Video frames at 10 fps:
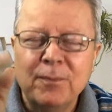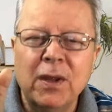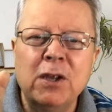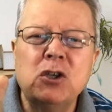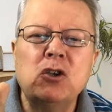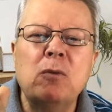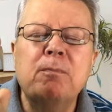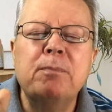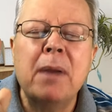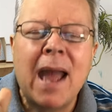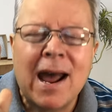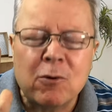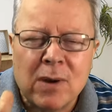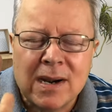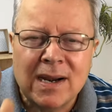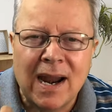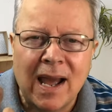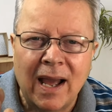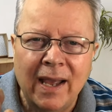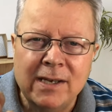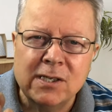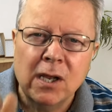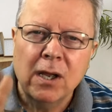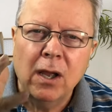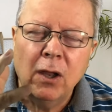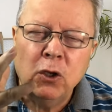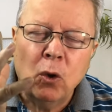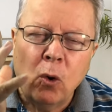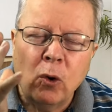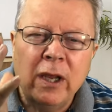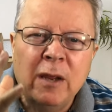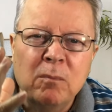is to paralyze your